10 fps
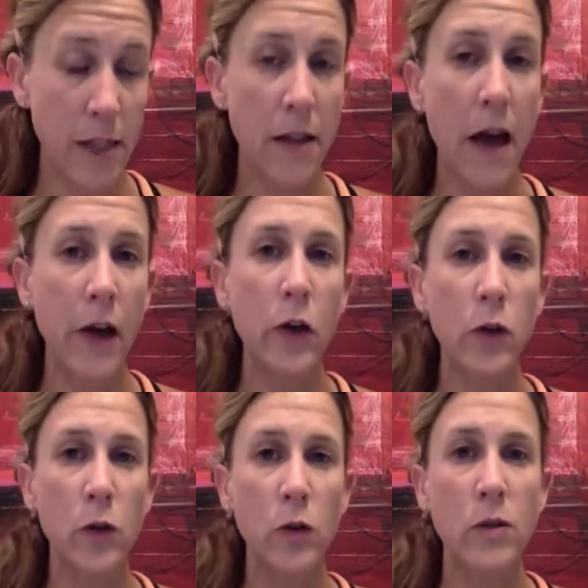and that
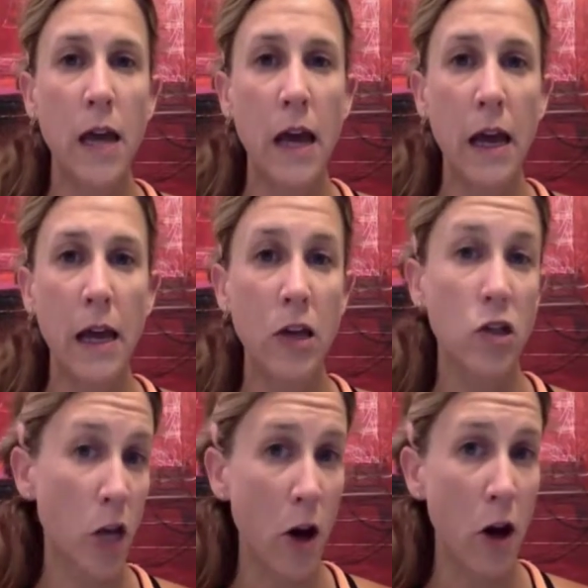includes a
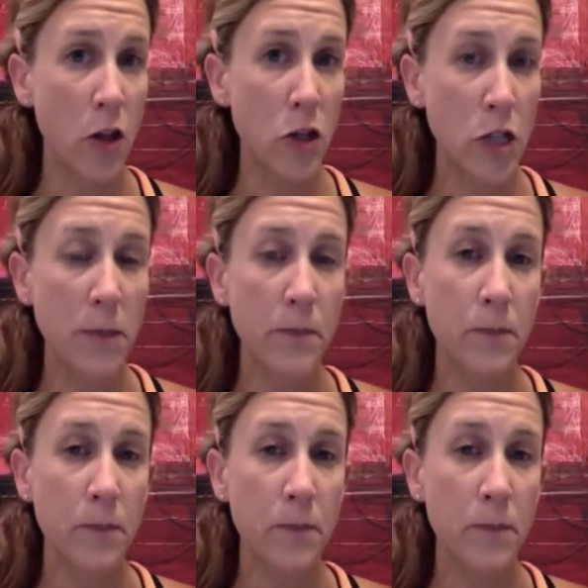Shakeology